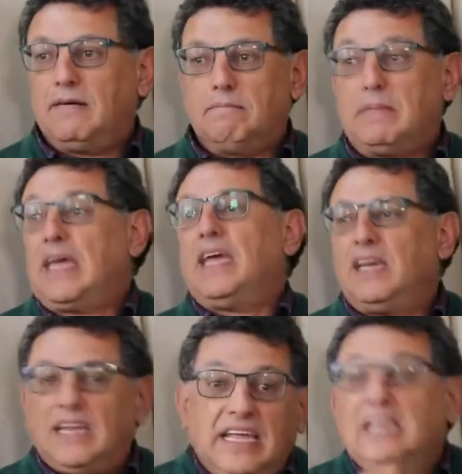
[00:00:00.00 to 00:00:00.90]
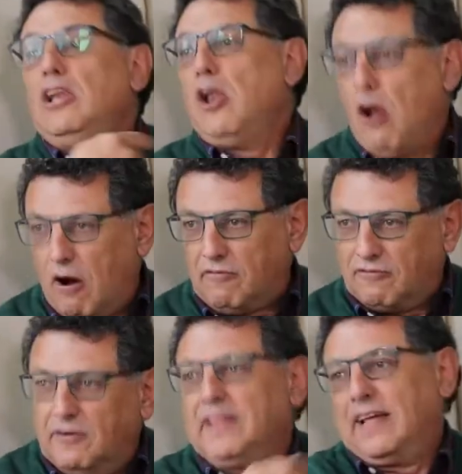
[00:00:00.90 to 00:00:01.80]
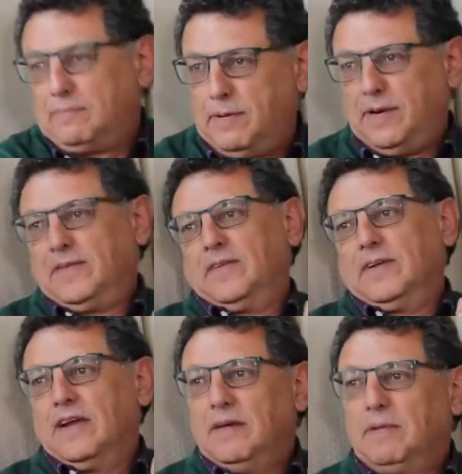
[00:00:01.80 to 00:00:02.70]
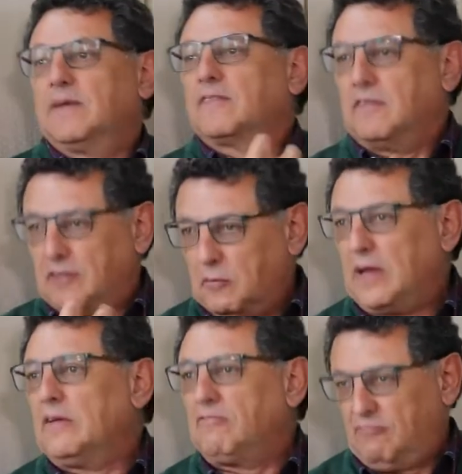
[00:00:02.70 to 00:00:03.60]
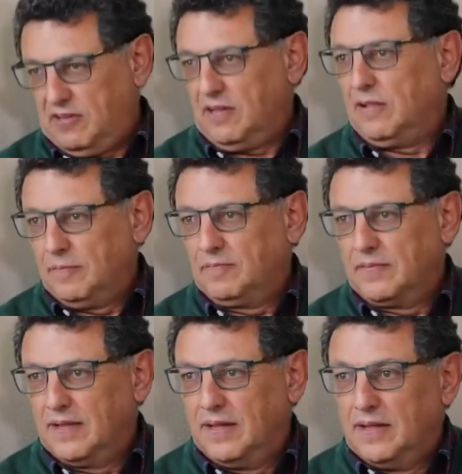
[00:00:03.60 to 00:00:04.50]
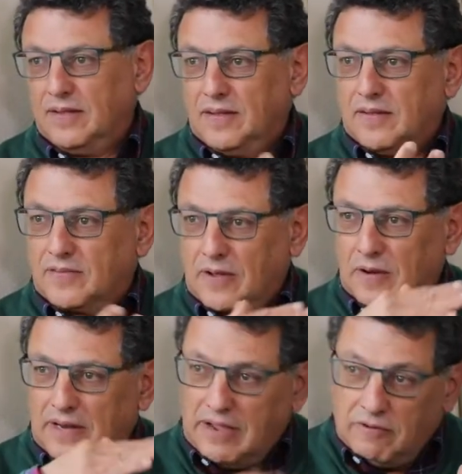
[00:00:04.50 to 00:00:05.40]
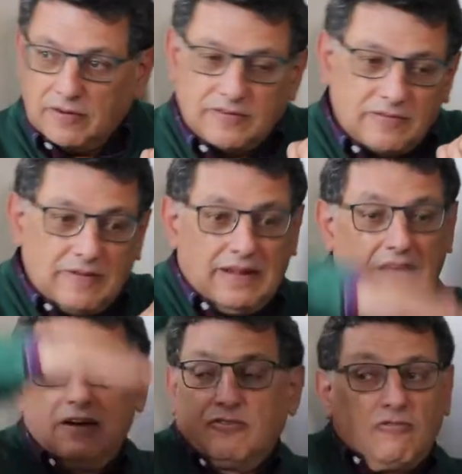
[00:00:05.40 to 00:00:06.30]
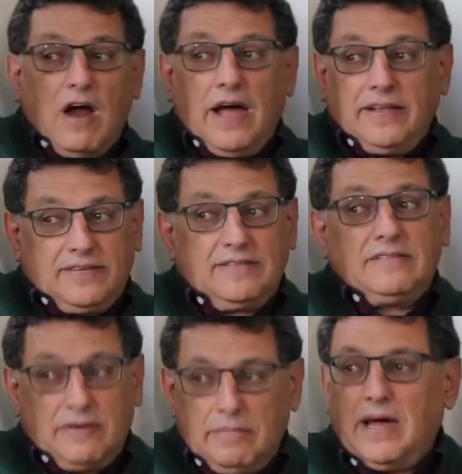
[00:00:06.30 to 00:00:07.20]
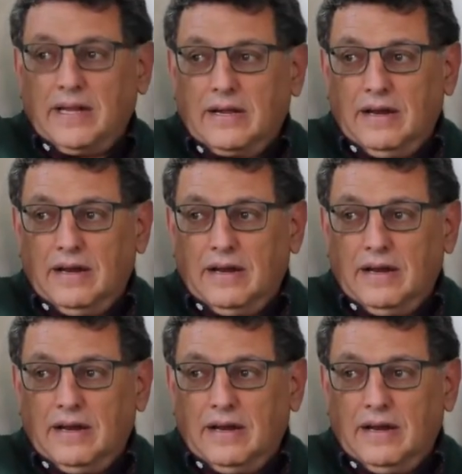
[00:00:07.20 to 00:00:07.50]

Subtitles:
being in love with that person because of the way you feel. So levels rise dramatically.